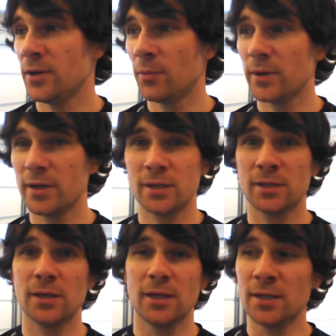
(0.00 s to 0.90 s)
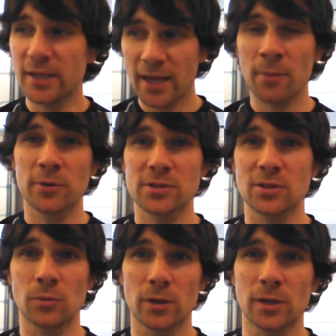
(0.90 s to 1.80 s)
nobody could get any cameras
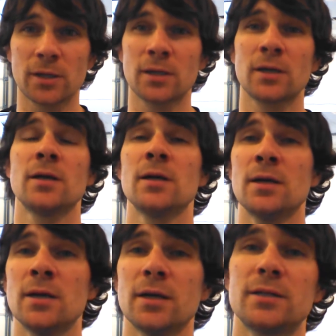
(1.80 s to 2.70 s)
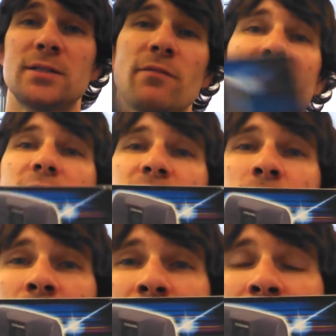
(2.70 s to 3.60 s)
to work except for this
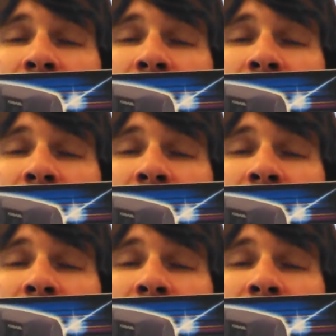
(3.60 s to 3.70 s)
one.